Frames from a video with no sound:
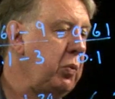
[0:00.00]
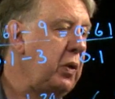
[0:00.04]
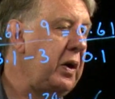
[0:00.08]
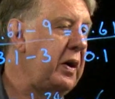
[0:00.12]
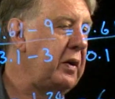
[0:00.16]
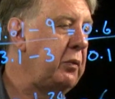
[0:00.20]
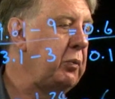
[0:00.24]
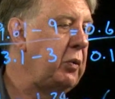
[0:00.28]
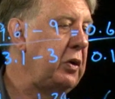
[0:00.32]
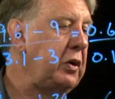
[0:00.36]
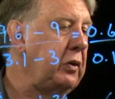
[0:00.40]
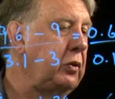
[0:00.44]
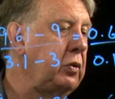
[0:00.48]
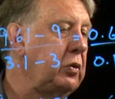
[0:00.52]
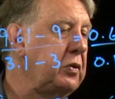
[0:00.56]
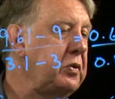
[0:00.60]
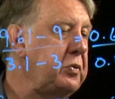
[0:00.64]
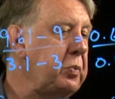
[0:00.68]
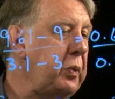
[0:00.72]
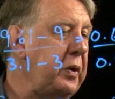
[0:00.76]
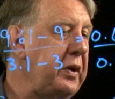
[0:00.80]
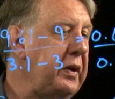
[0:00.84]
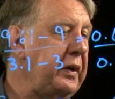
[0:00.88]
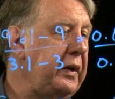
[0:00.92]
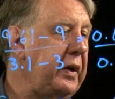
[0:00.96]
1? Well, of course,
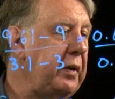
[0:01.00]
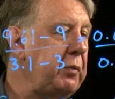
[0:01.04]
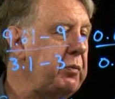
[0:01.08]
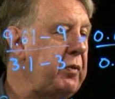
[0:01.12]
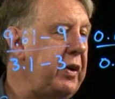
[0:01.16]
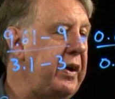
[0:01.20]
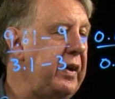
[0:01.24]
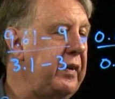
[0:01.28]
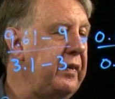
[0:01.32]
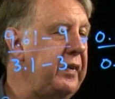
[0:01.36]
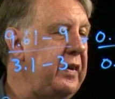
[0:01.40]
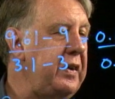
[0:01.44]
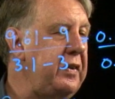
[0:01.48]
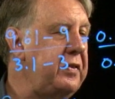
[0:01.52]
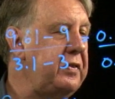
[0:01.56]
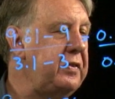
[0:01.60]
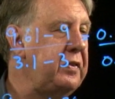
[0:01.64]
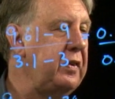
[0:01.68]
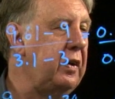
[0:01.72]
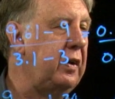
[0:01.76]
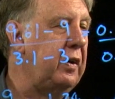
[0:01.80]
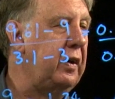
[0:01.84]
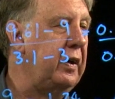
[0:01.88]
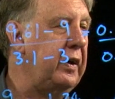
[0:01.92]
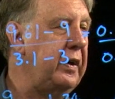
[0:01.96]
when I come round this
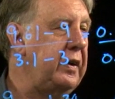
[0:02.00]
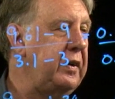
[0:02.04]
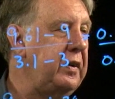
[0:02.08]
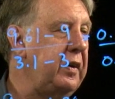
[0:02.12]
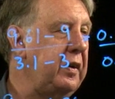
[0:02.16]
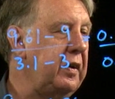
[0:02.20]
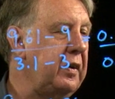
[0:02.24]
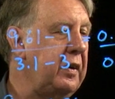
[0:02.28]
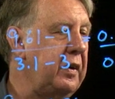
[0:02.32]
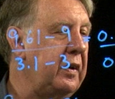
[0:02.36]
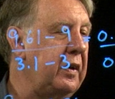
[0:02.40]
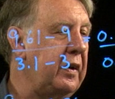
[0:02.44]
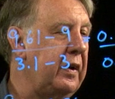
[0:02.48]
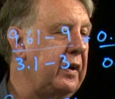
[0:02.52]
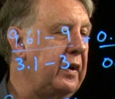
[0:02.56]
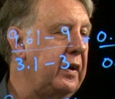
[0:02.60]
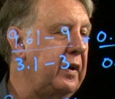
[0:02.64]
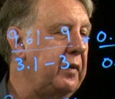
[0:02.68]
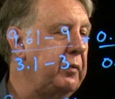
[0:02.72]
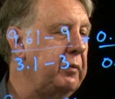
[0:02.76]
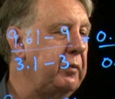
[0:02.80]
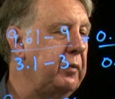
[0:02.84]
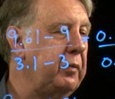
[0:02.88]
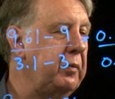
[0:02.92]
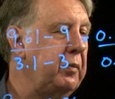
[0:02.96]
side,
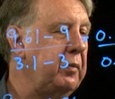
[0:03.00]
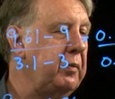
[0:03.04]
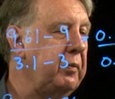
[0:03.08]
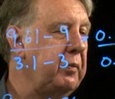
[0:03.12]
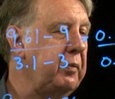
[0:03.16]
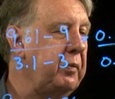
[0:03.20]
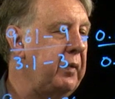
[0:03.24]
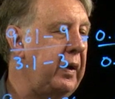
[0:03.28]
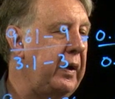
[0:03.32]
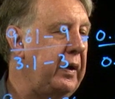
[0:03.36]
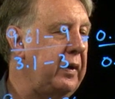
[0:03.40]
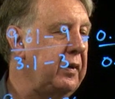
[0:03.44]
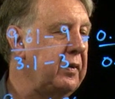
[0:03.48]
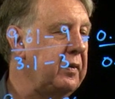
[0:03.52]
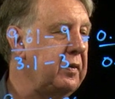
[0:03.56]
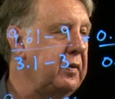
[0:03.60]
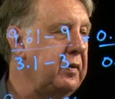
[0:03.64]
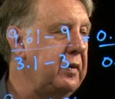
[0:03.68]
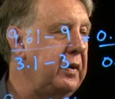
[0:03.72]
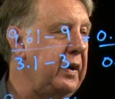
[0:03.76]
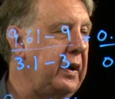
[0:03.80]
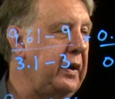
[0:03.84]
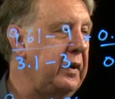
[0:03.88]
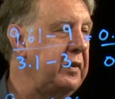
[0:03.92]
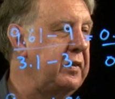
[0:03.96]
x
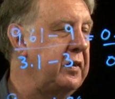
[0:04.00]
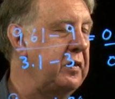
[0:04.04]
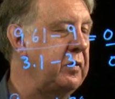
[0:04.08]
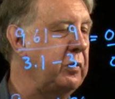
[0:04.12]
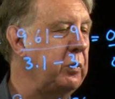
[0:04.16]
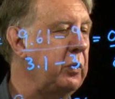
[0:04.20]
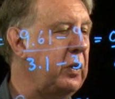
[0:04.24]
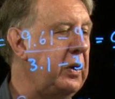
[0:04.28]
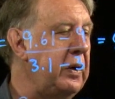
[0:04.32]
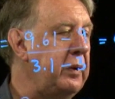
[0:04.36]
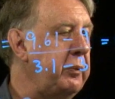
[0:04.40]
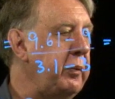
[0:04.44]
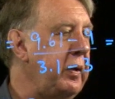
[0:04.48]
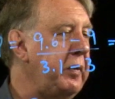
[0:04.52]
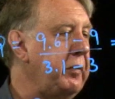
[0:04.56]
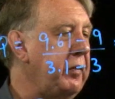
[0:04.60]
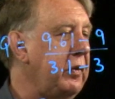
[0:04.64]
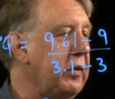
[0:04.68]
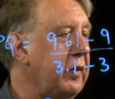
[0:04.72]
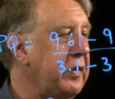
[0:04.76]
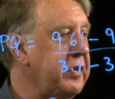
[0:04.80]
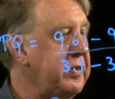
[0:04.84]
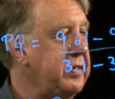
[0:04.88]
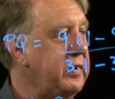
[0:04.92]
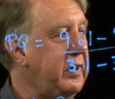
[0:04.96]
negative 1, we haven't
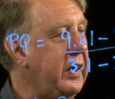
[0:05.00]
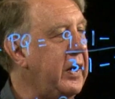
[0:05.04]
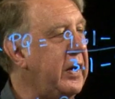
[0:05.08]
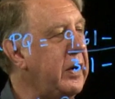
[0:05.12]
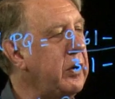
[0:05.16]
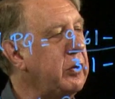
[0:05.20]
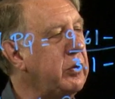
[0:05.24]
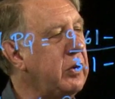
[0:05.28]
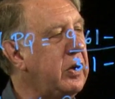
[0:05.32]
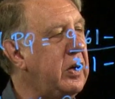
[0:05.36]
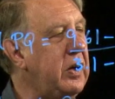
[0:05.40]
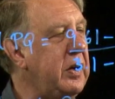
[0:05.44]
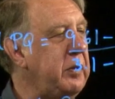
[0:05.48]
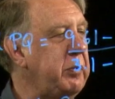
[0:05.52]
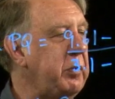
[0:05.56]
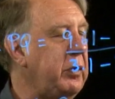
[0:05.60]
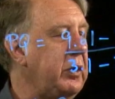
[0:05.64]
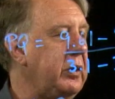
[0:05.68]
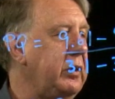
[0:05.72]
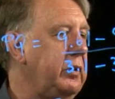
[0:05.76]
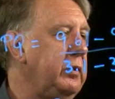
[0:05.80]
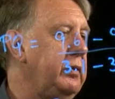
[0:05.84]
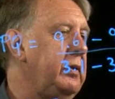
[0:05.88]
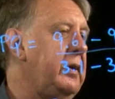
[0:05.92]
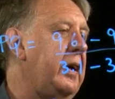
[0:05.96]
got the scale right, but
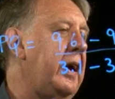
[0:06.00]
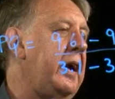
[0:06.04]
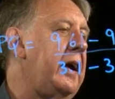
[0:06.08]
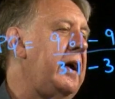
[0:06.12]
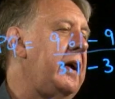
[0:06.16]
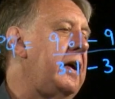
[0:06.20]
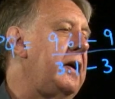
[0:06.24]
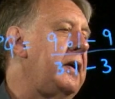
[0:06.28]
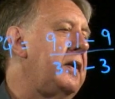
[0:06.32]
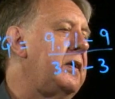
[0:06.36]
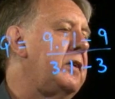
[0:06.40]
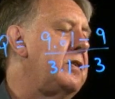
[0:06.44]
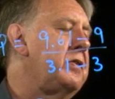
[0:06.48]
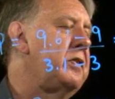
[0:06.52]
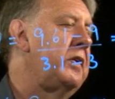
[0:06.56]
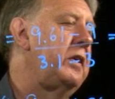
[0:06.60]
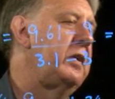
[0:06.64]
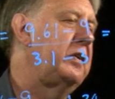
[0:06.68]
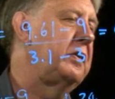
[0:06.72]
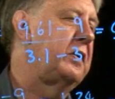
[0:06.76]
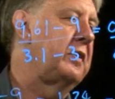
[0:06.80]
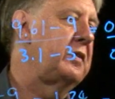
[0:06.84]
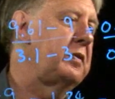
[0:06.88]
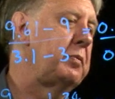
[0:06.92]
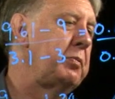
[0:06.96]
who cares?
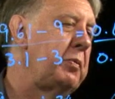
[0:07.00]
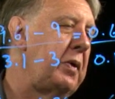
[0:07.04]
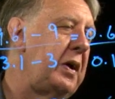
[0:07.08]
It doesn't